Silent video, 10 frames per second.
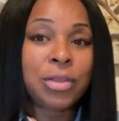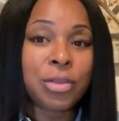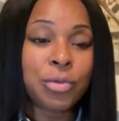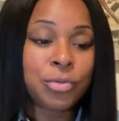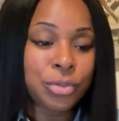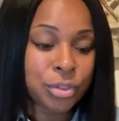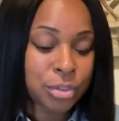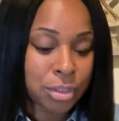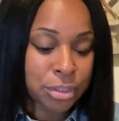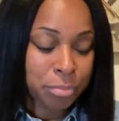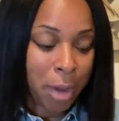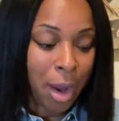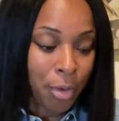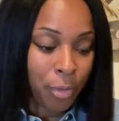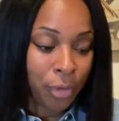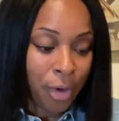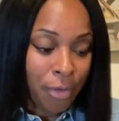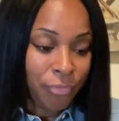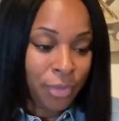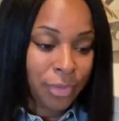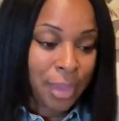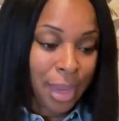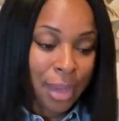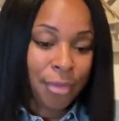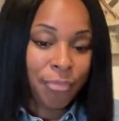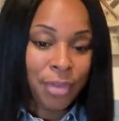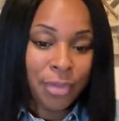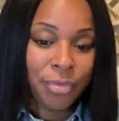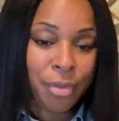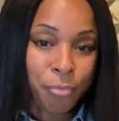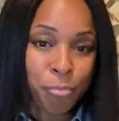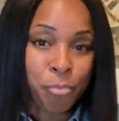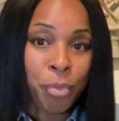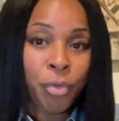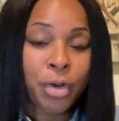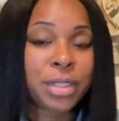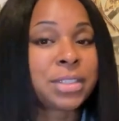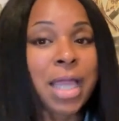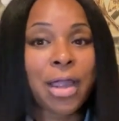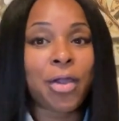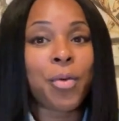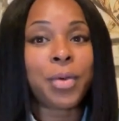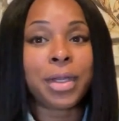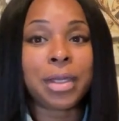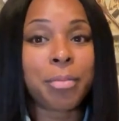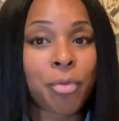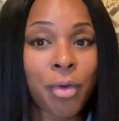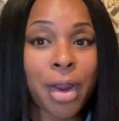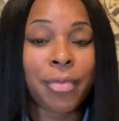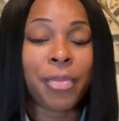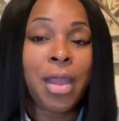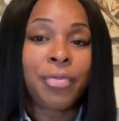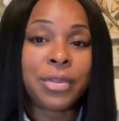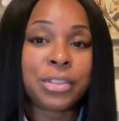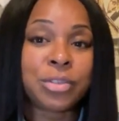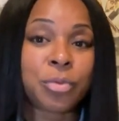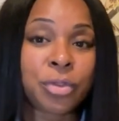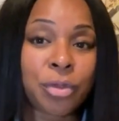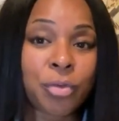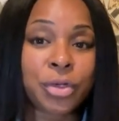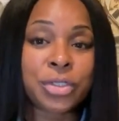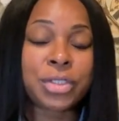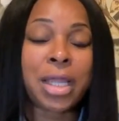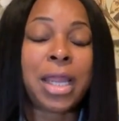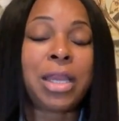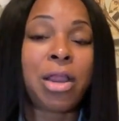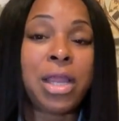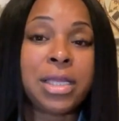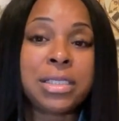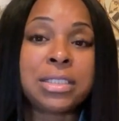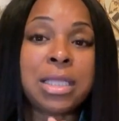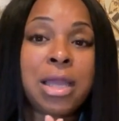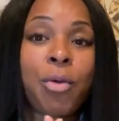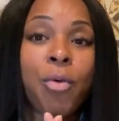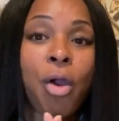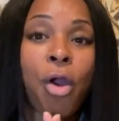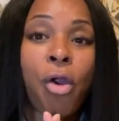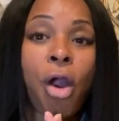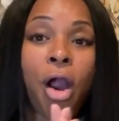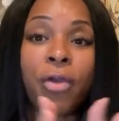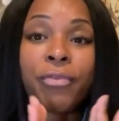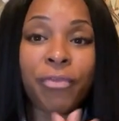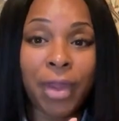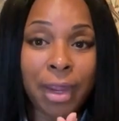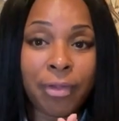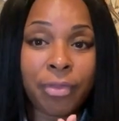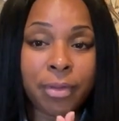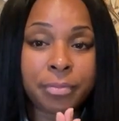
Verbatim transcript: loses its power then they then the board is not going anymore and this is what the lord is saying his her our faith